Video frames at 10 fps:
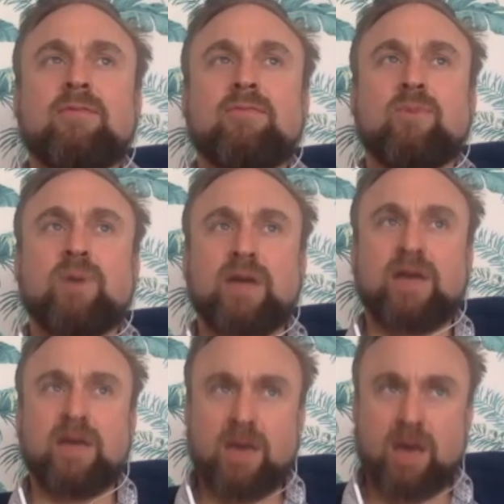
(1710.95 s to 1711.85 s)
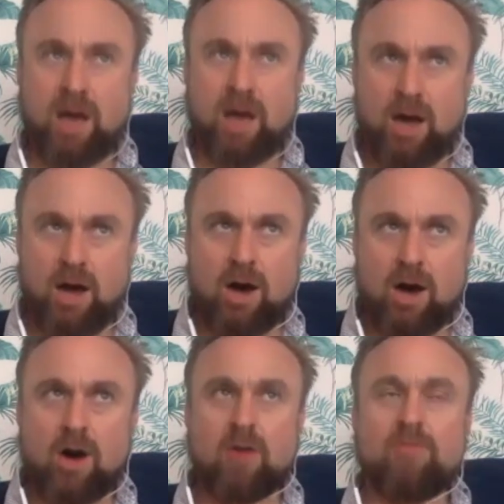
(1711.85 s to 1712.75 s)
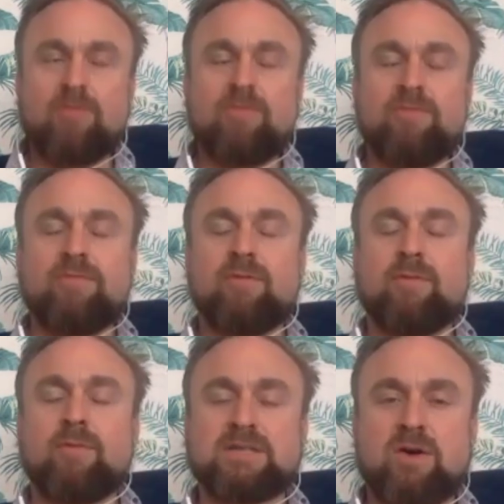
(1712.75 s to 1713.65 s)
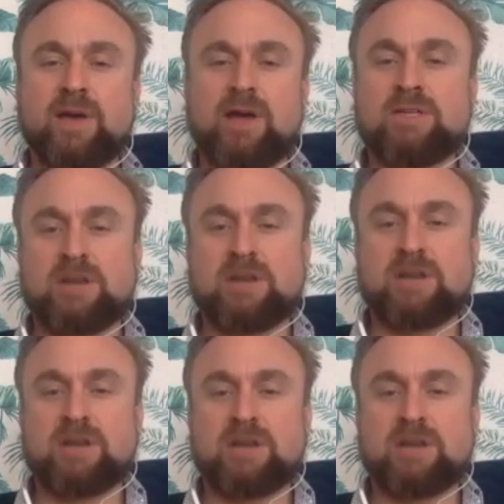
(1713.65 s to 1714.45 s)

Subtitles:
we're cut off from ourselves,